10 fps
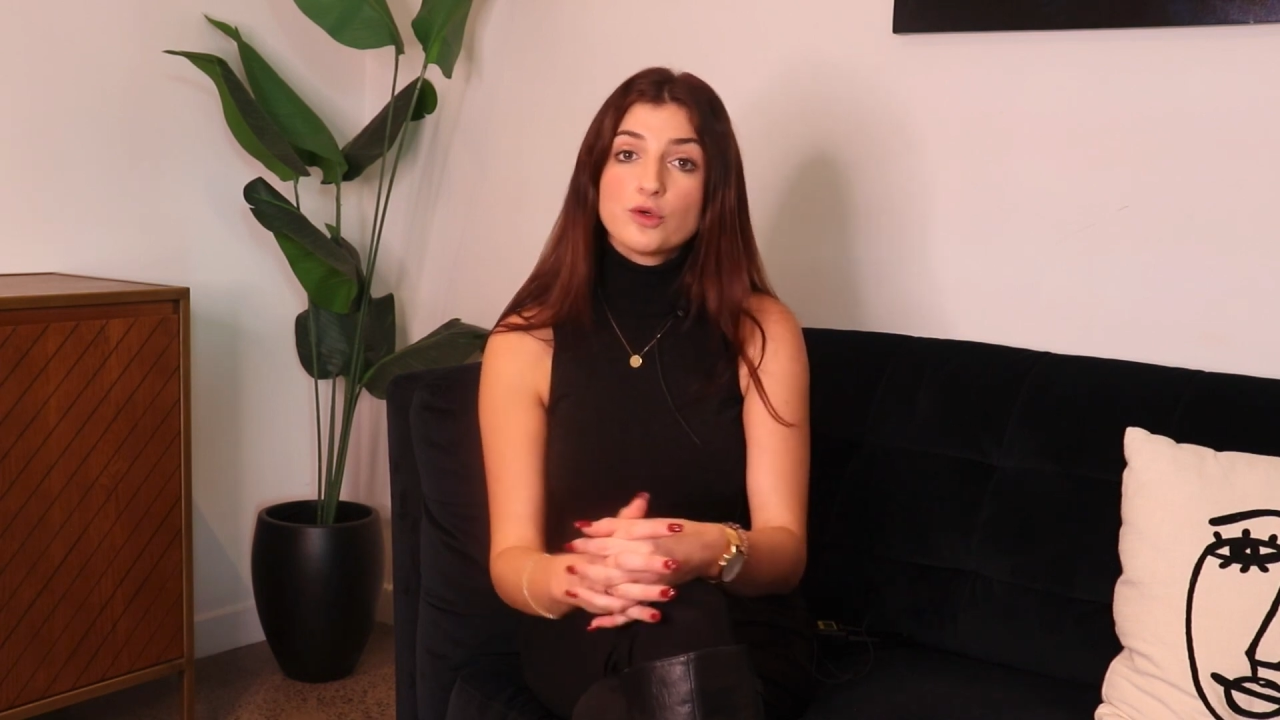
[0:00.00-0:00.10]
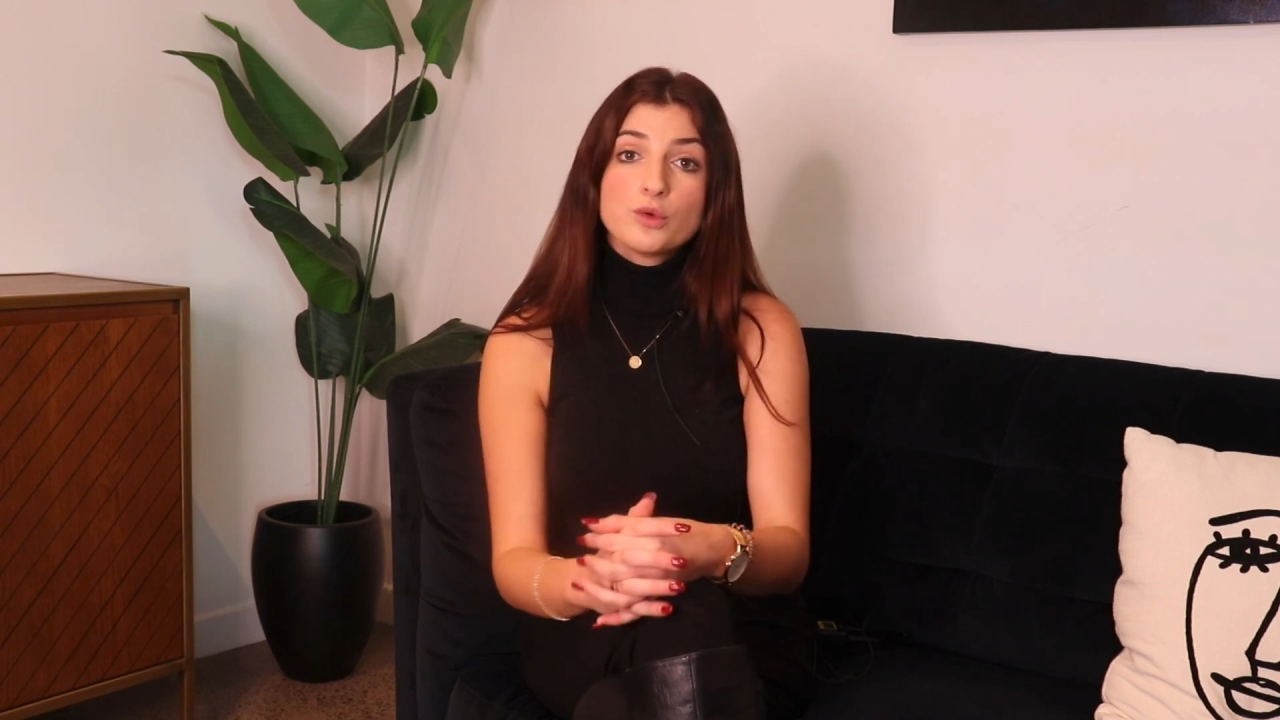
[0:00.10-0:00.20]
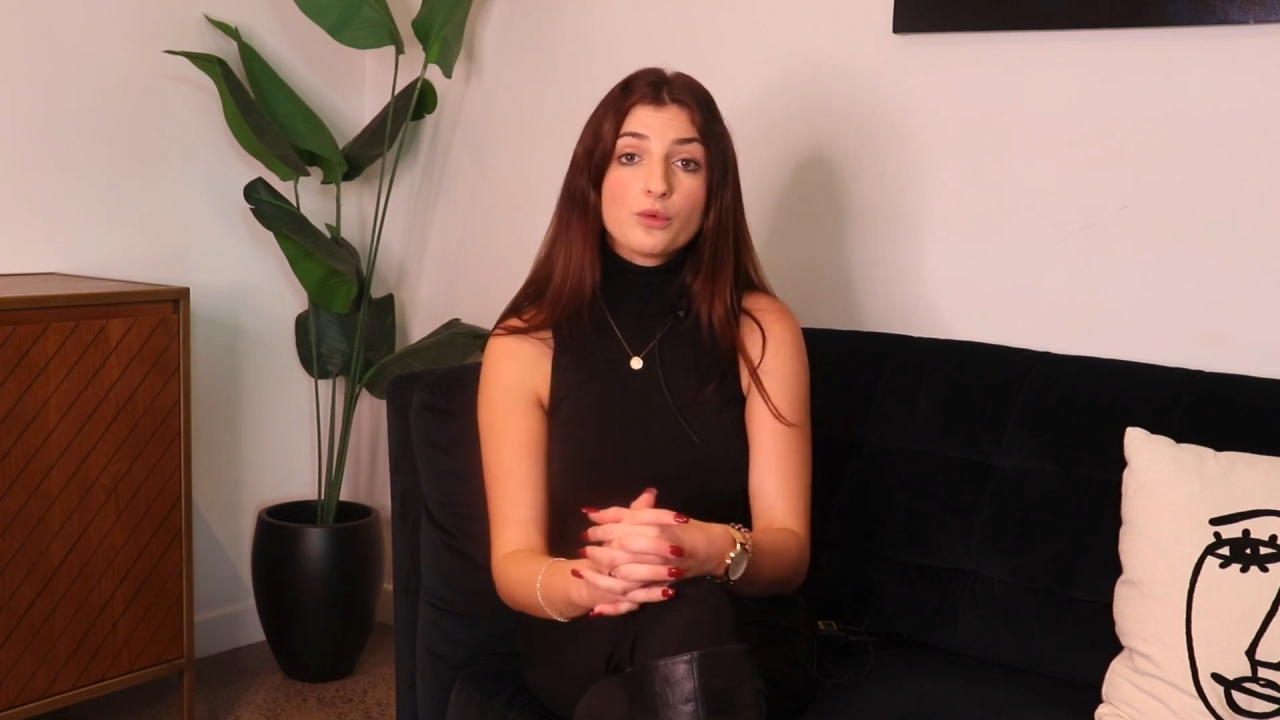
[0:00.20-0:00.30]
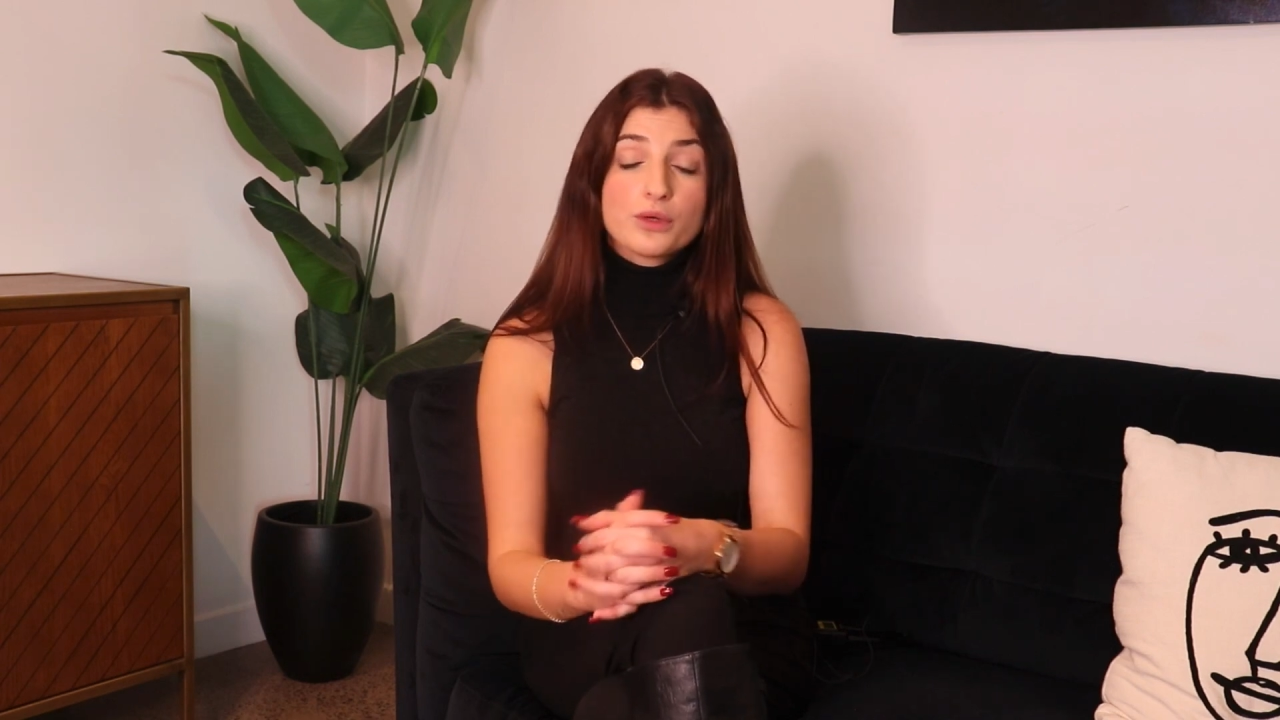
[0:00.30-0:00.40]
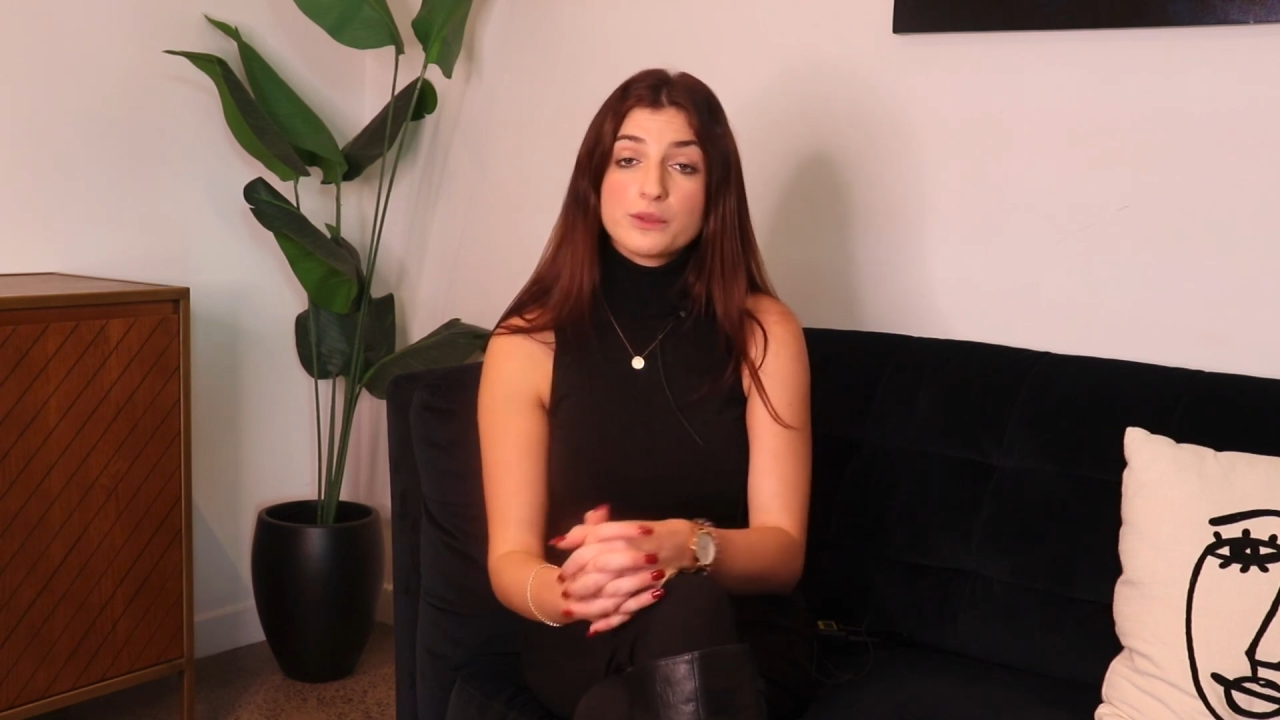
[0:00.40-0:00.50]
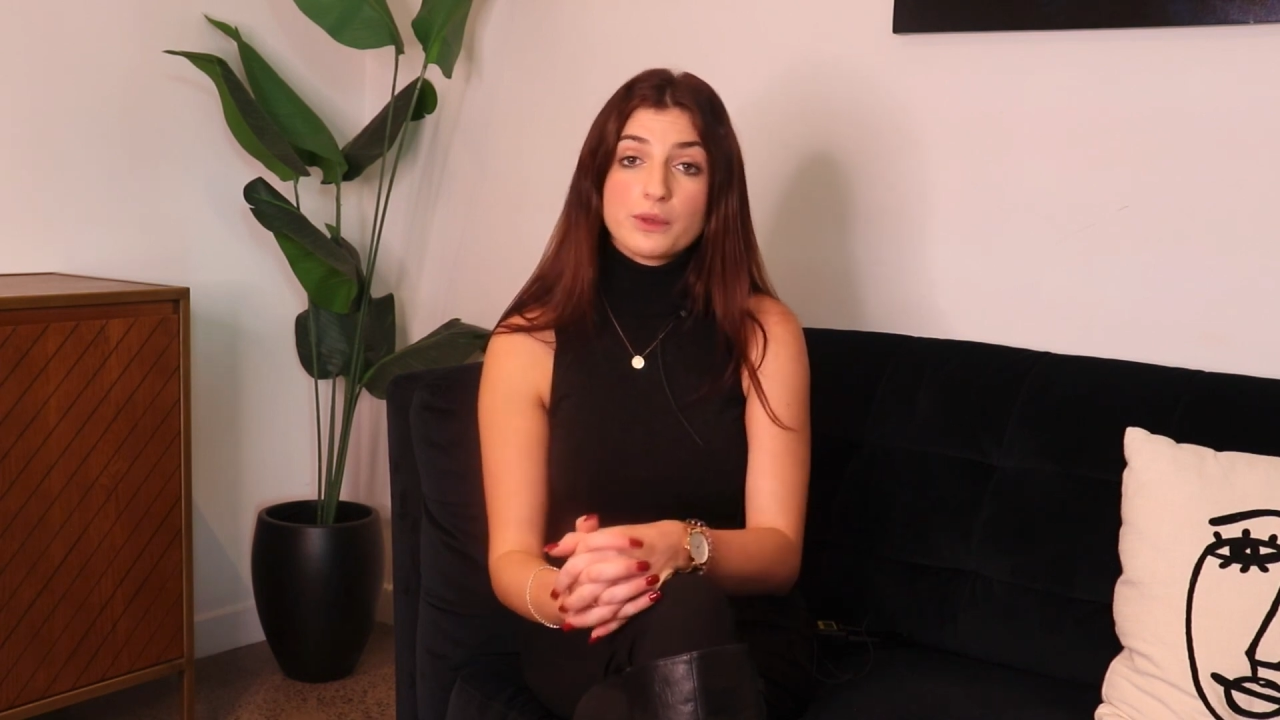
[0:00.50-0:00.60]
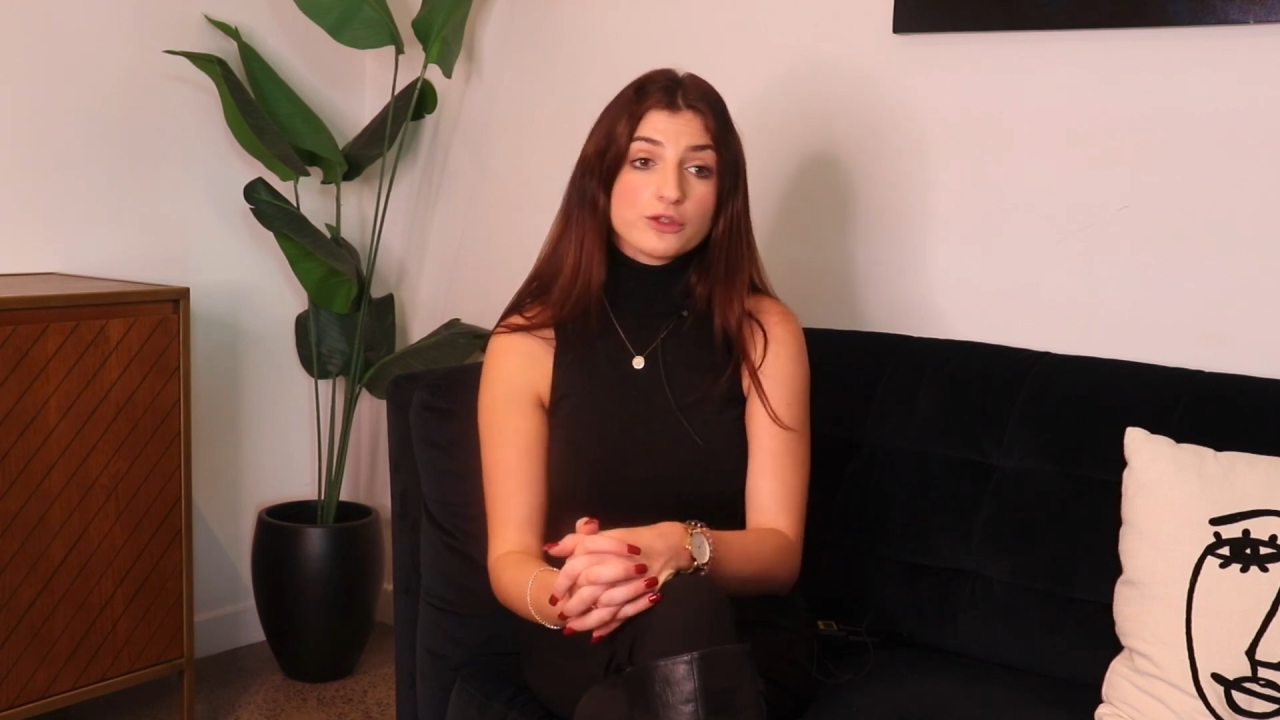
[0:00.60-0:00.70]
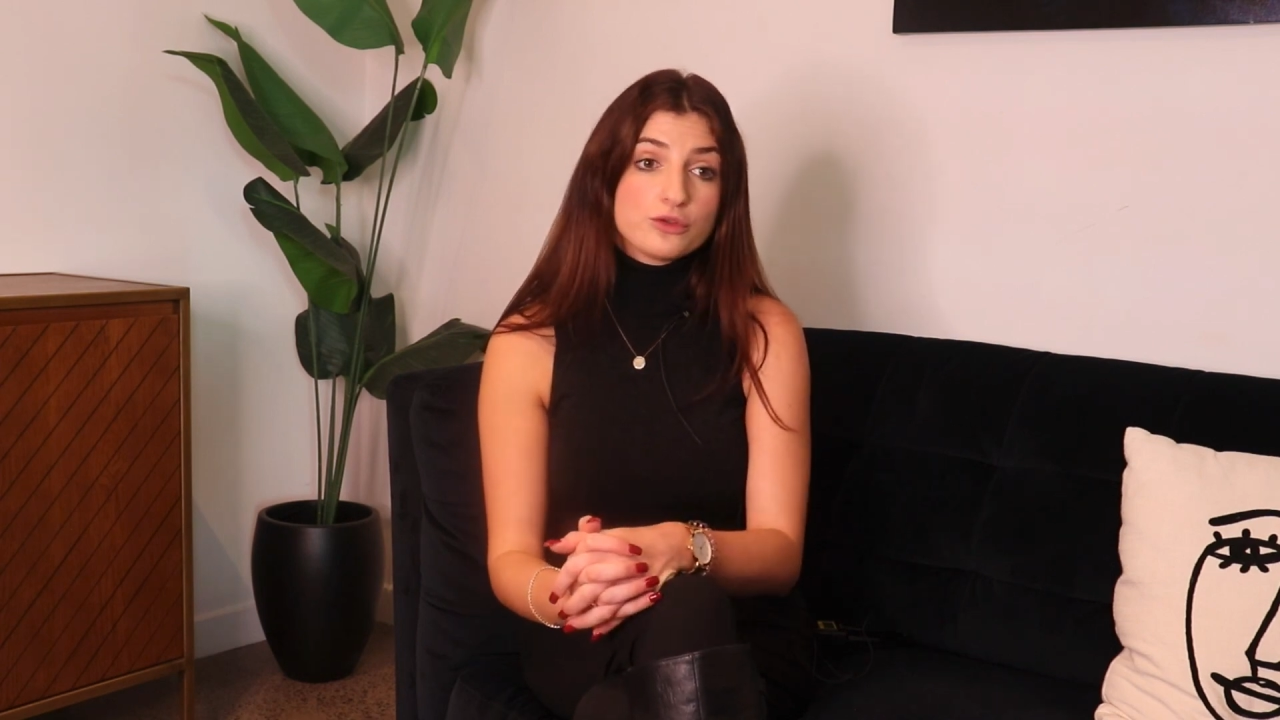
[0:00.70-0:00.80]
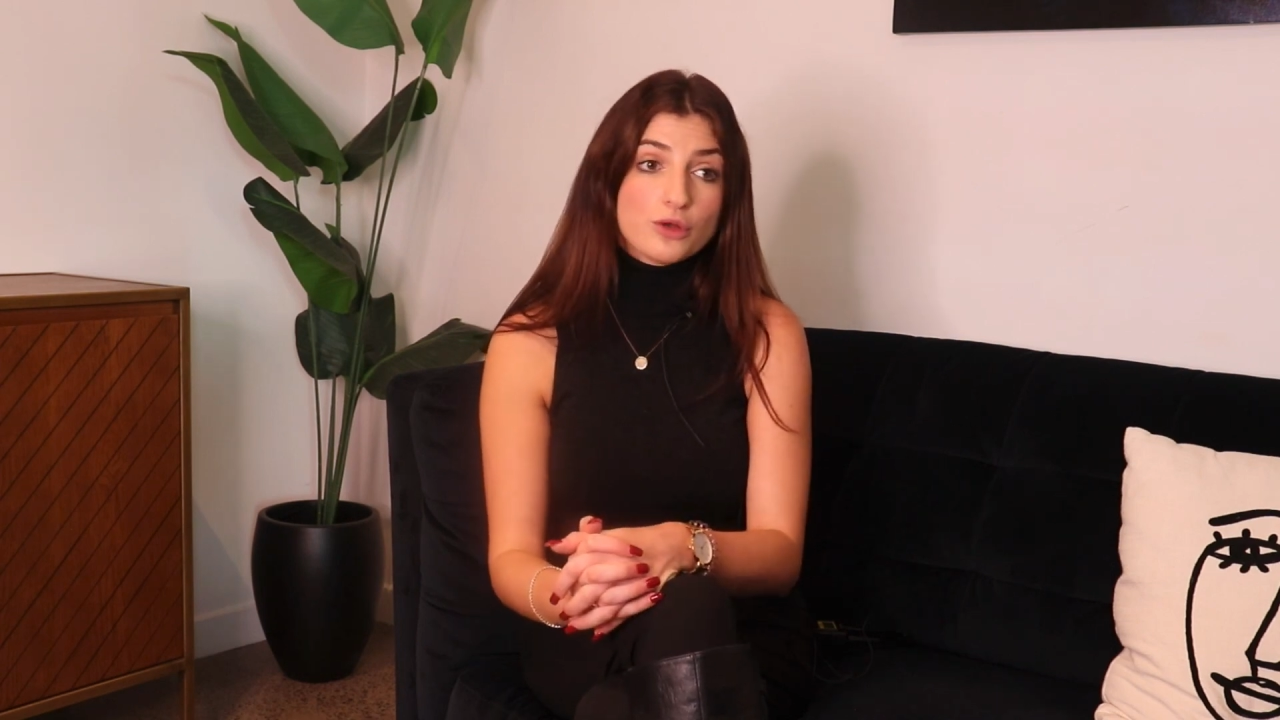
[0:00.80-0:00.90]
you or anyone